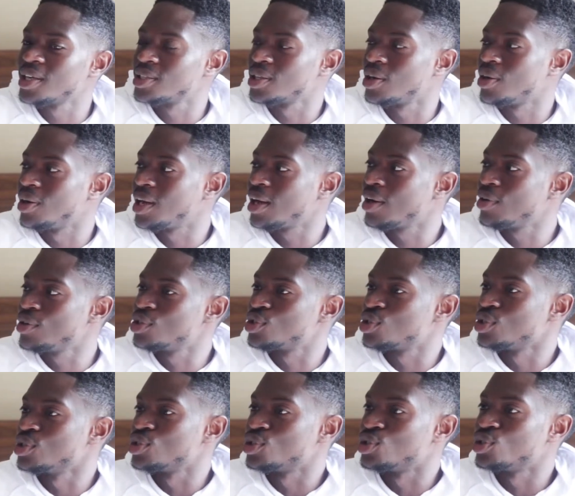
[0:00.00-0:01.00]
juncture, I'll allow
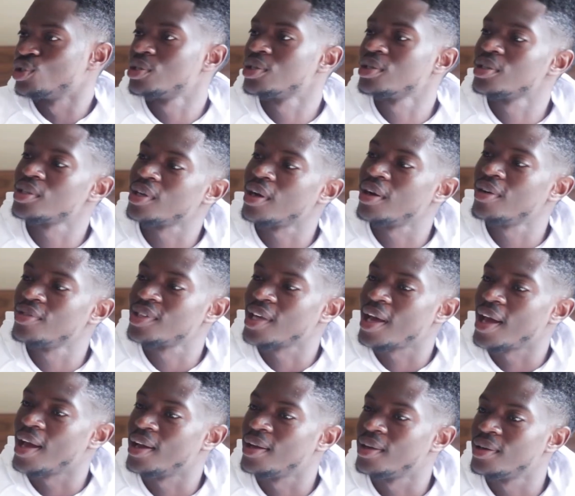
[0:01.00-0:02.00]
you to introduce
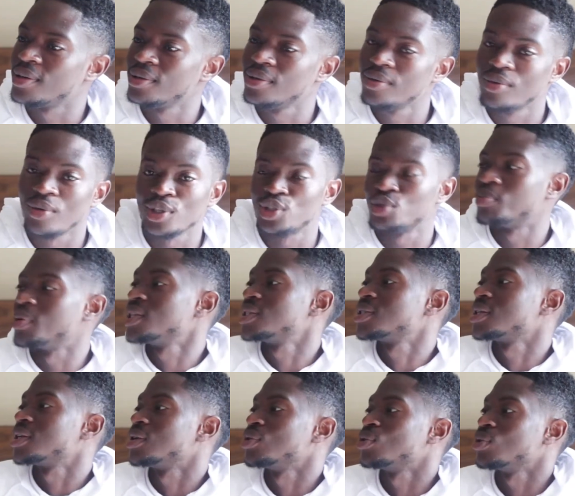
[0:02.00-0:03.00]
yourselves and what you
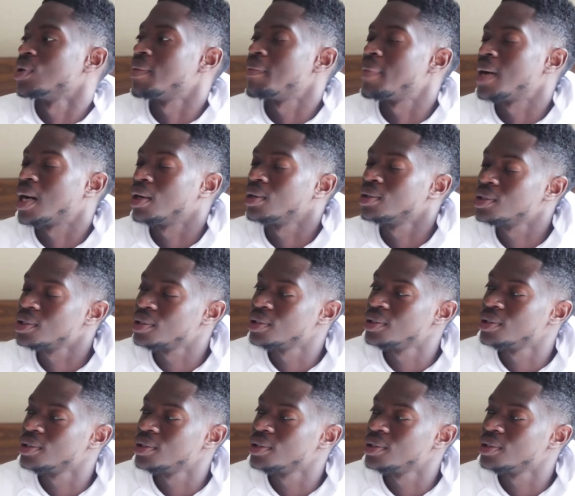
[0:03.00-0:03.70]
basically all about.